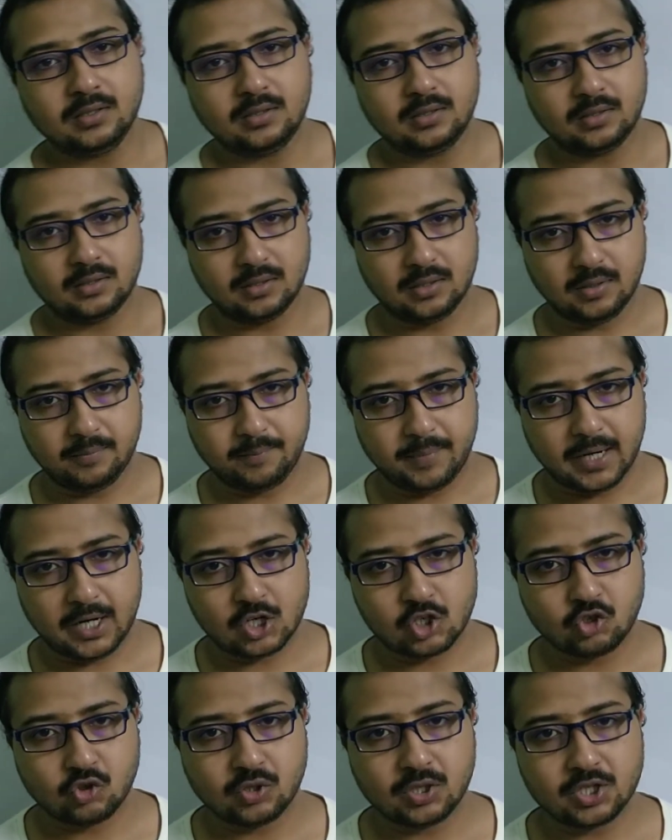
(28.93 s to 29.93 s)

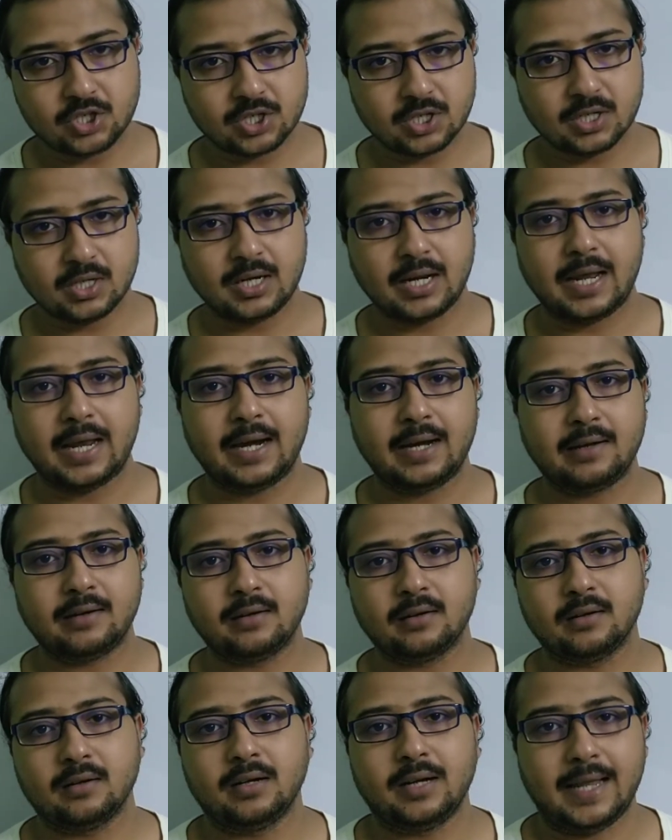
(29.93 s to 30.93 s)
parturition and
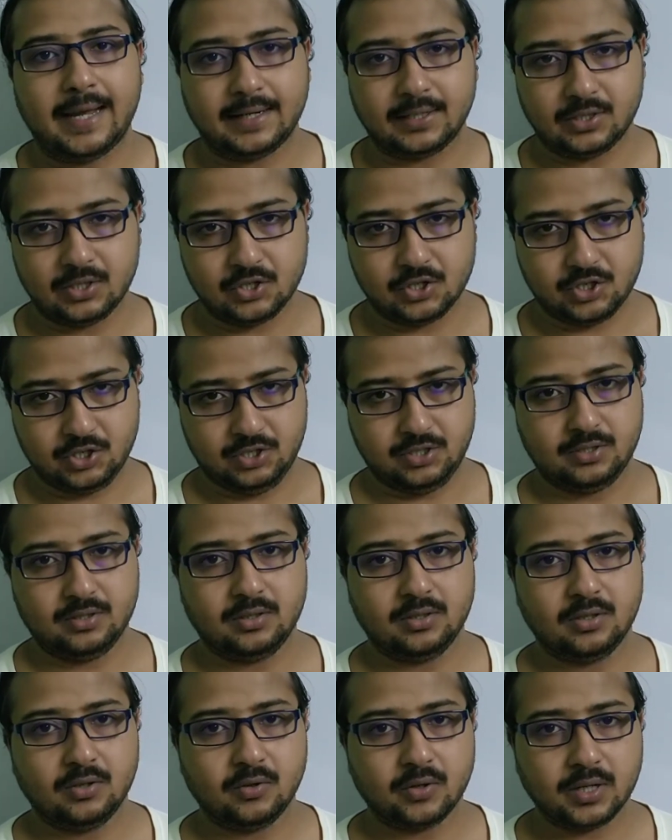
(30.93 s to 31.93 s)
lactation.
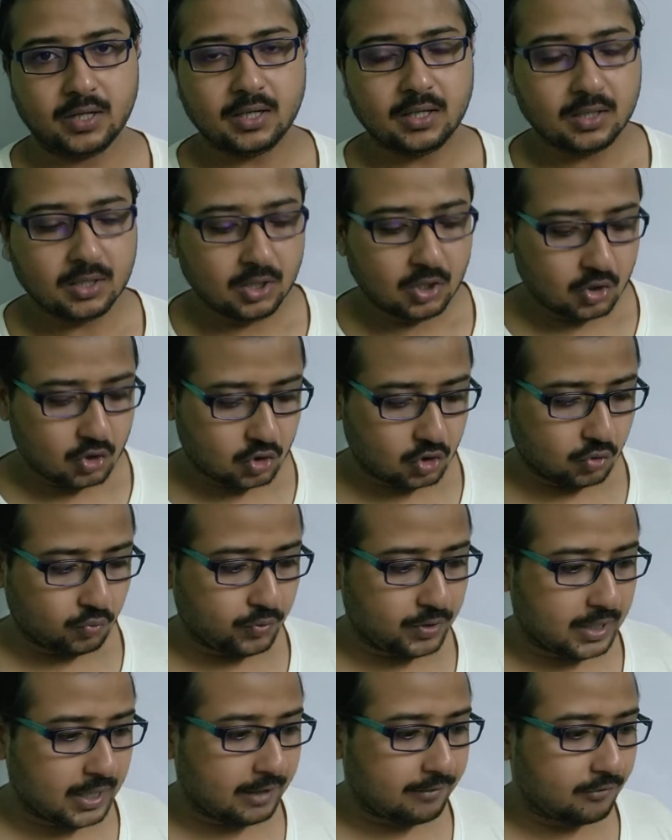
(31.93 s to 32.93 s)
Okay, so
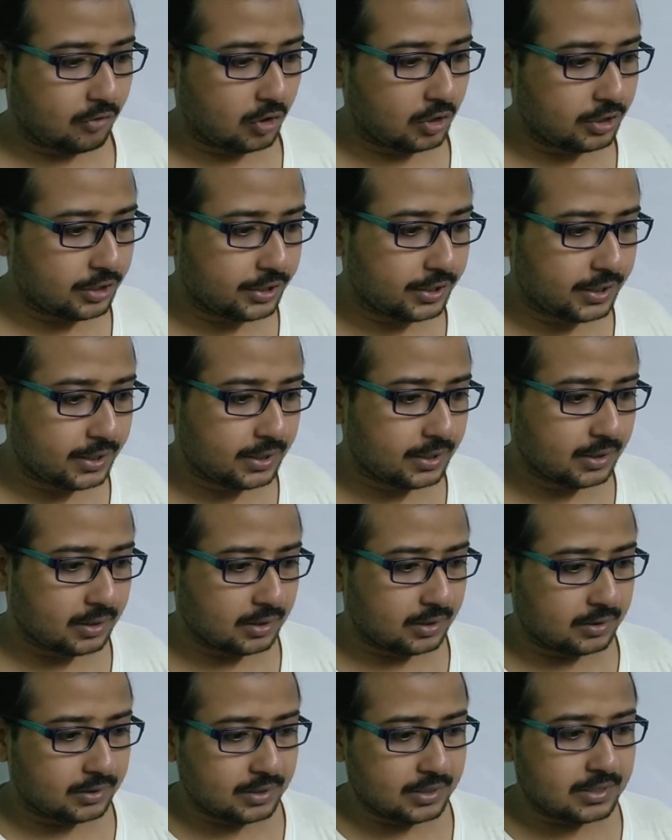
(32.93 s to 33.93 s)
we have already
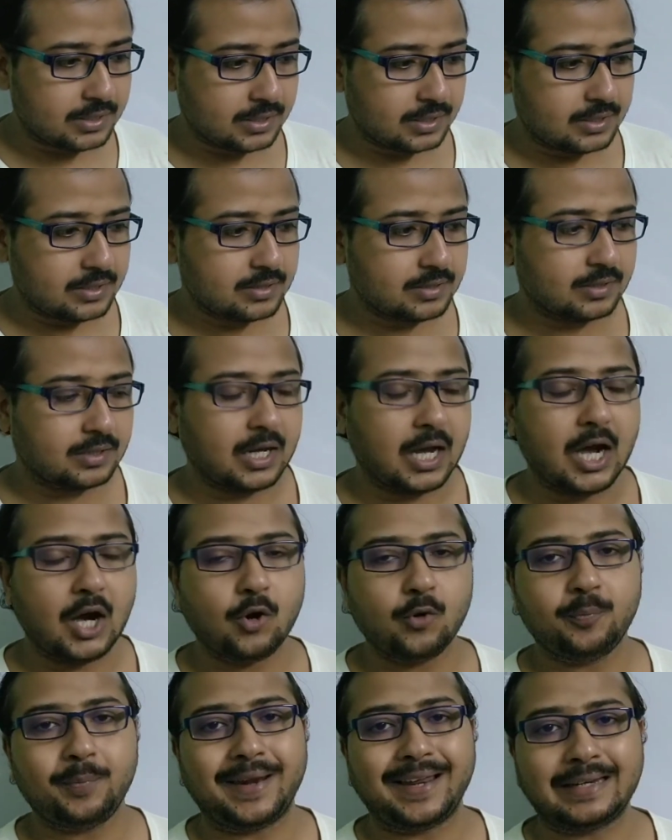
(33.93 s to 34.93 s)
discussed that how
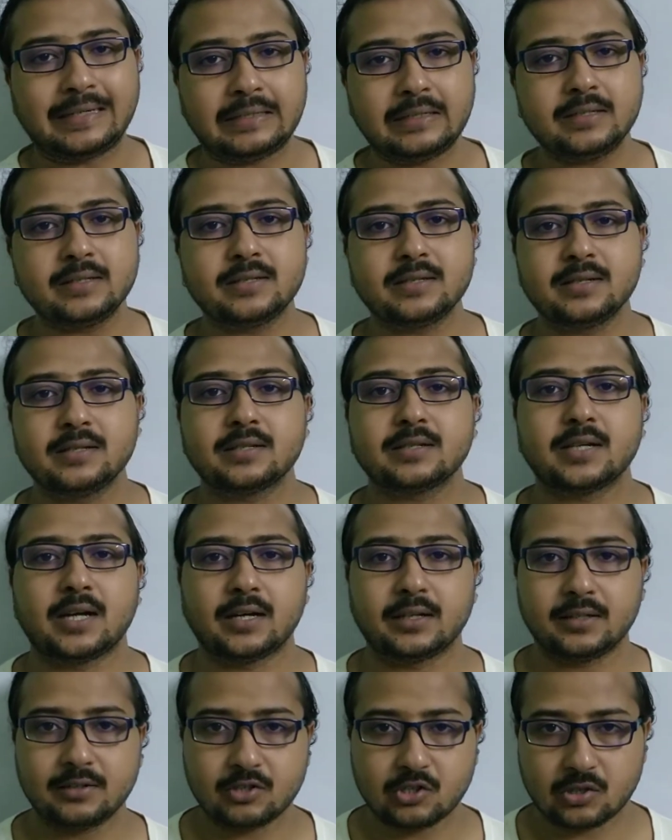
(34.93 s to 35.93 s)
pregnancy
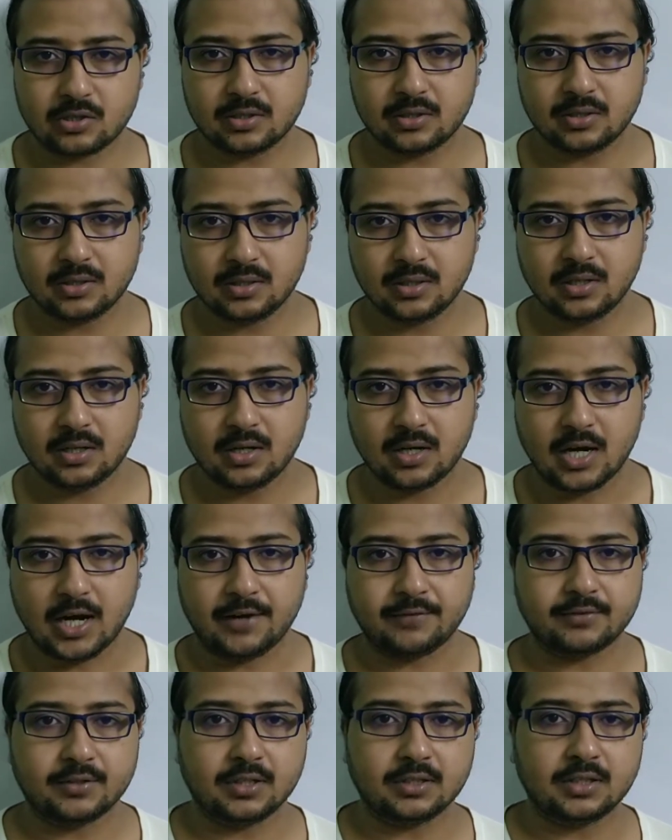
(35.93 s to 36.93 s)
started
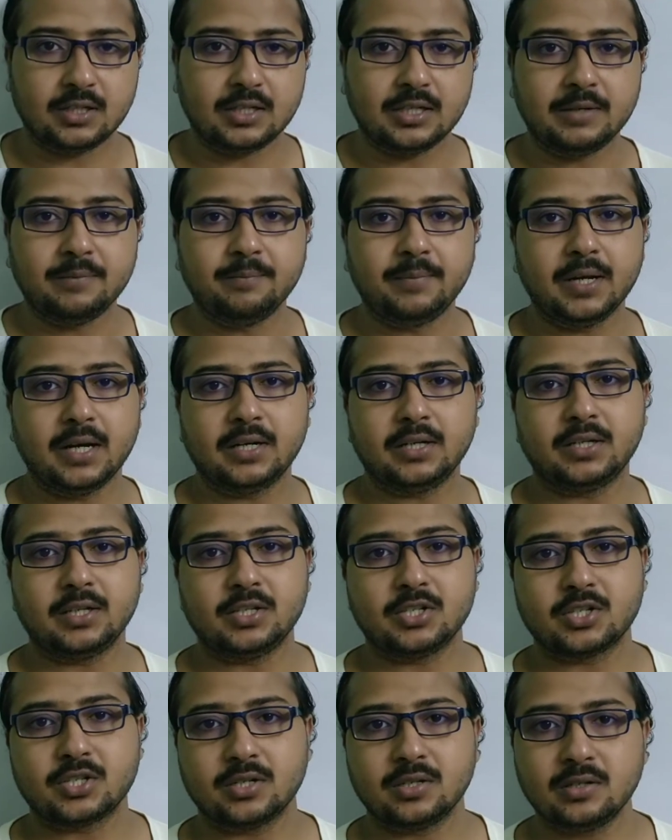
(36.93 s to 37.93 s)
after the
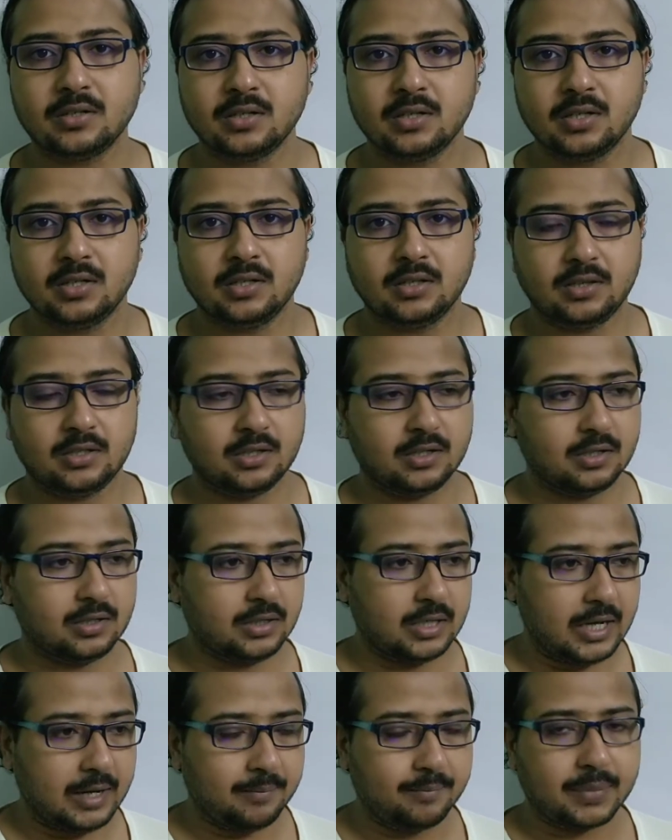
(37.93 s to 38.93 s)
implantation, the
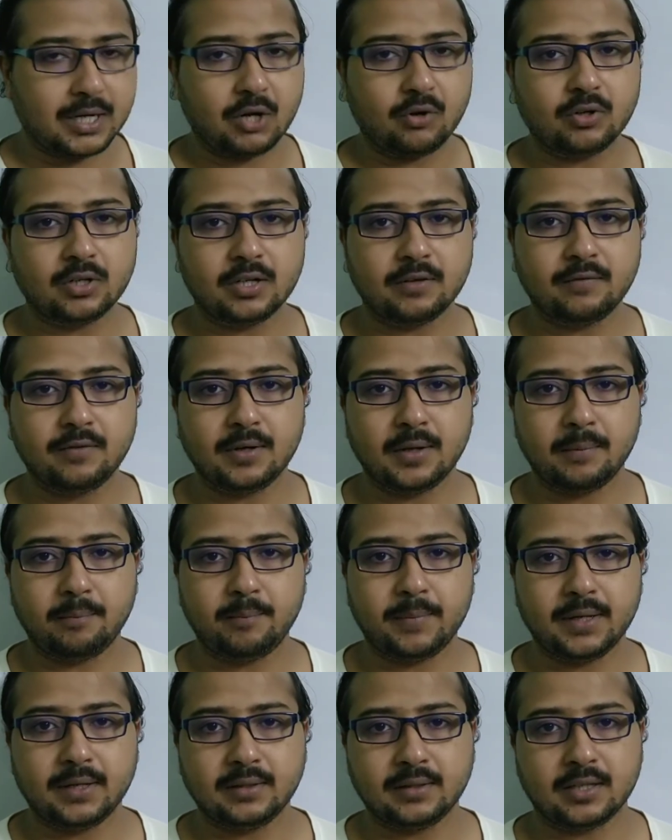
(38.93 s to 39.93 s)
embryo
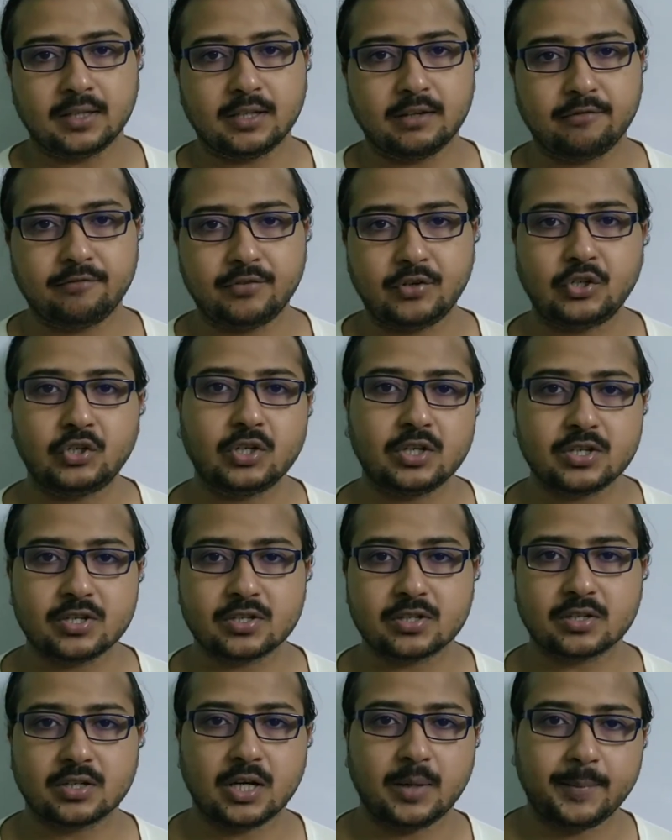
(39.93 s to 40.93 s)
development, and the
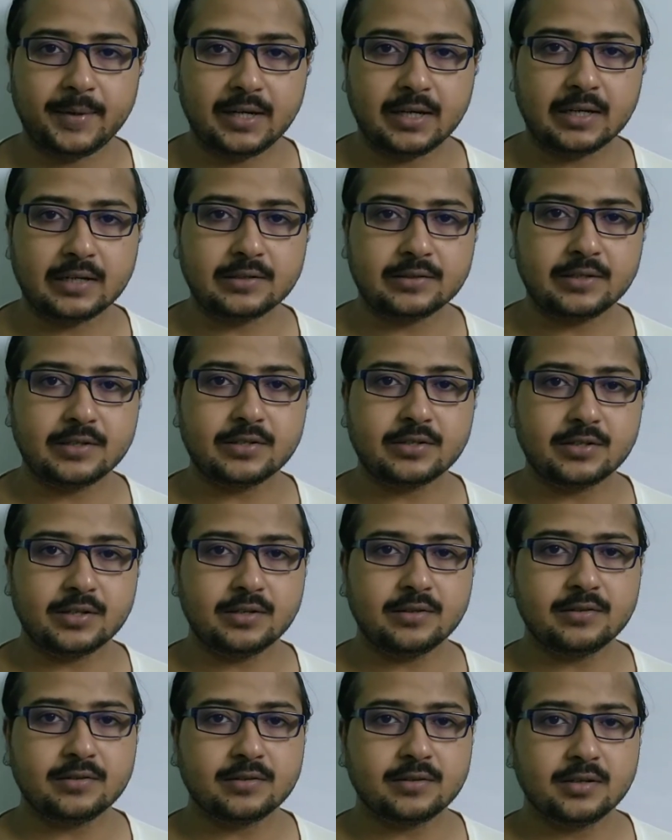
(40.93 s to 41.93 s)
fetus come in
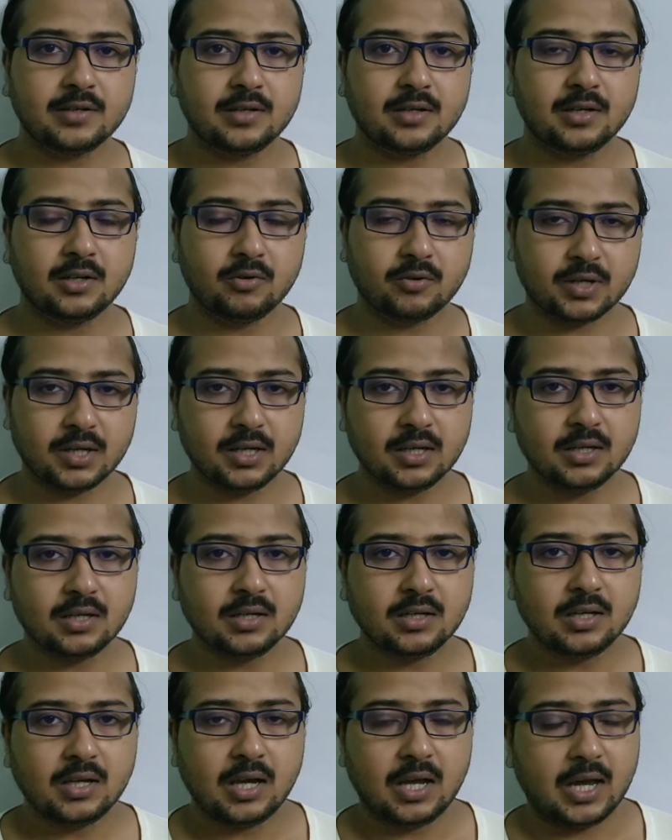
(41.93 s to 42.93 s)
existence. Okay,
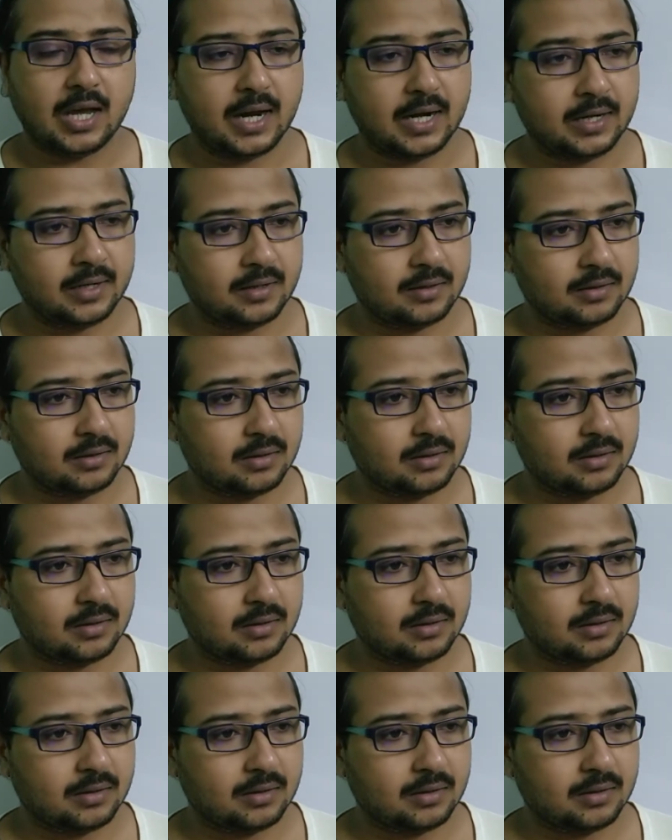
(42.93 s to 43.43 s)
and